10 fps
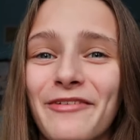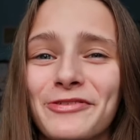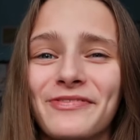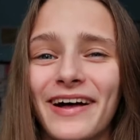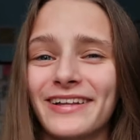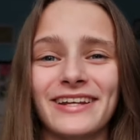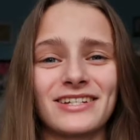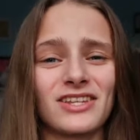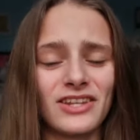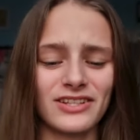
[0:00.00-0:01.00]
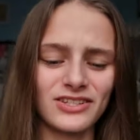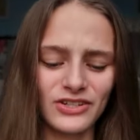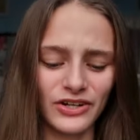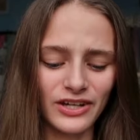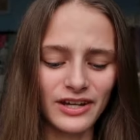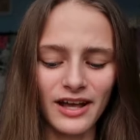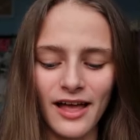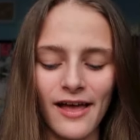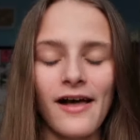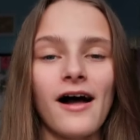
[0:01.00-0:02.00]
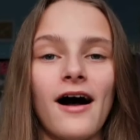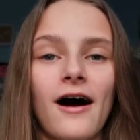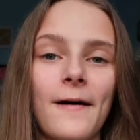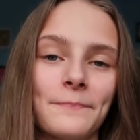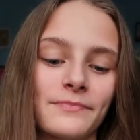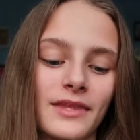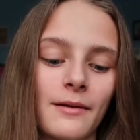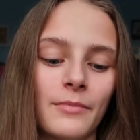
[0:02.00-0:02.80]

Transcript: have some validation that it's good um,